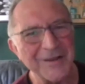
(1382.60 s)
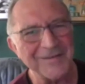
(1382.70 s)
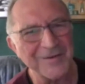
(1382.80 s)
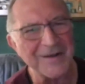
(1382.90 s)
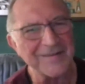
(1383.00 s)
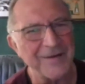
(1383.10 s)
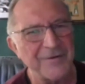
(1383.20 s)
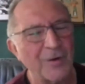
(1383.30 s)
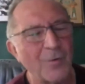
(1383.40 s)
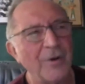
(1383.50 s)
It's great to hear
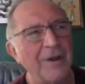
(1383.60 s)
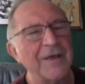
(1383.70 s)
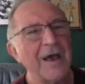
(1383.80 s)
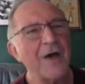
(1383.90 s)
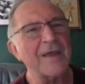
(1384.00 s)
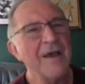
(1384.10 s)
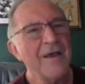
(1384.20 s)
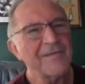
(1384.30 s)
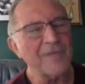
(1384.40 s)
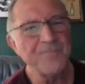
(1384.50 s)
it's not weird. Okay,
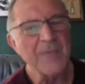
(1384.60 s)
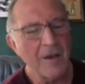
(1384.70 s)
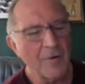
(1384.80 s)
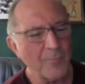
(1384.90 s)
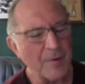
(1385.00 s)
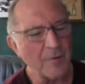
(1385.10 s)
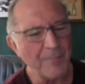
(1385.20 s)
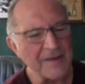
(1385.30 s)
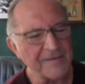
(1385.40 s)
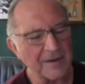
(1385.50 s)
so
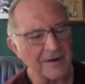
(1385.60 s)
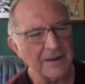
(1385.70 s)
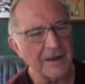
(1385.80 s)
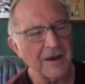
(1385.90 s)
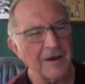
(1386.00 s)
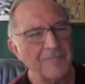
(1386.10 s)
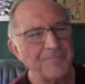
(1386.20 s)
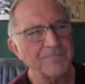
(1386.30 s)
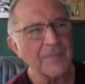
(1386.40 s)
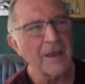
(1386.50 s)
basically,
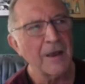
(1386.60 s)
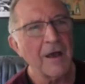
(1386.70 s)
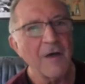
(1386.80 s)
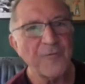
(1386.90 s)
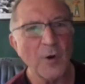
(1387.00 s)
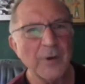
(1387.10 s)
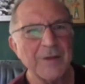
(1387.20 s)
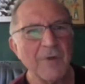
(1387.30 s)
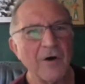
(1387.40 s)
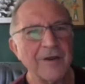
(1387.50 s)

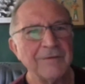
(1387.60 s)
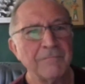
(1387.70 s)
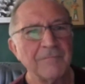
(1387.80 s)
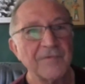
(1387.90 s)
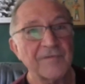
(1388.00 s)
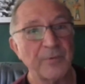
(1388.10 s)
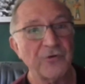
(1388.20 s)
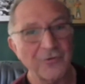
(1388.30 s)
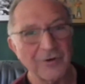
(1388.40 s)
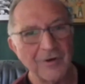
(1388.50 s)
following my
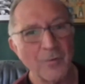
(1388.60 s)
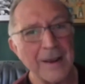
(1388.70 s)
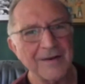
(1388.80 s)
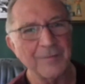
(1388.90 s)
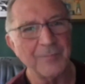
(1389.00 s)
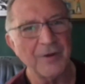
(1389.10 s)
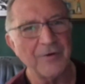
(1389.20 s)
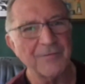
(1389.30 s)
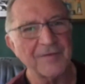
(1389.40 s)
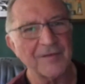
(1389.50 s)
spiritual awakening
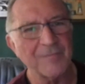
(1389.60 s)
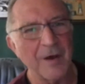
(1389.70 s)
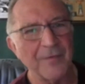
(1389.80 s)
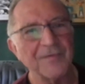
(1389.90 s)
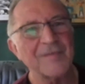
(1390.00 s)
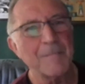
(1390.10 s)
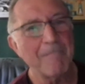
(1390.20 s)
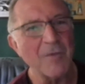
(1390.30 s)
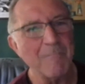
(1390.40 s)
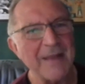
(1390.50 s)
period of 6 months,
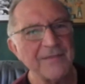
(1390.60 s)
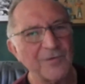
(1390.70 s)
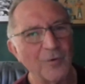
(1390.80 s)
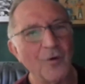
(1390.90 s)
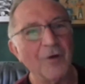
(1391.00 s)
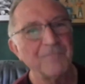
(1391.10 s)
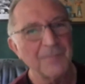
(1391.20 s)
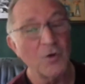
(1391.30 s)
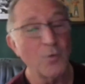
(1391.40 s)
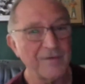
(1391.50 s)
my mentor,
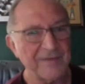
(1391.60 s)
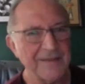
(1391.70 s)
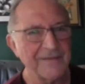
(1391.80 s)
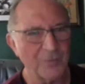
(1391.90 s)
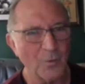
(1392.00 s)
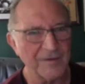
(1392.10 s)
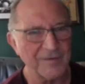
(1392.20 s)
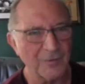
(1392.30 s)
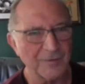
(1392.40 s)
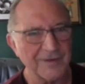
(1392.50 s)
who was into all this
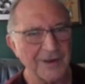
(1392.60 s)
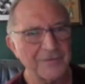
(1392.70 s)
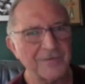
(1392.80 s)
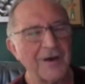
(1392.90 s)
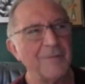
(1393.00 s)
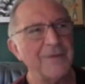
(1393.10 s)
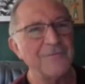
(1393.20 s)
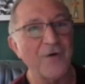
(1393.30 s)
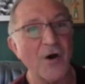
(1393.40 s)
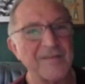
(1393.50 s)
sort of stuff,
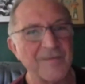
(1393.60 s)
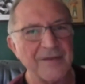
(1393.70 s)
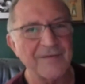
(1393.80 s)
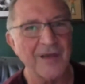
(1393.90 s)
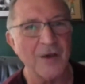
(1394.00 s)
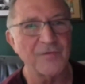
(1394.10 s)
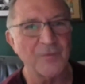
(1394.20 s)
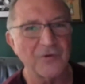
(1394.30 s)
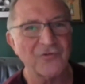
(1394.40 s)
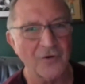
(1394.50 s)
invited me to go to
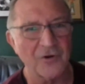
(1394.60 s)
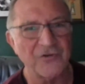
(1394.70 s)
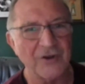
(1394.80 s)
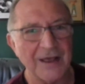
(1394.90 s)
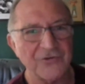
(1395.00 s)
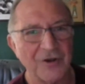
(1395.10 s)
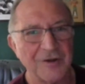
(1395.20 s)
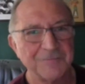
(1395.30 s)
an astrology lecture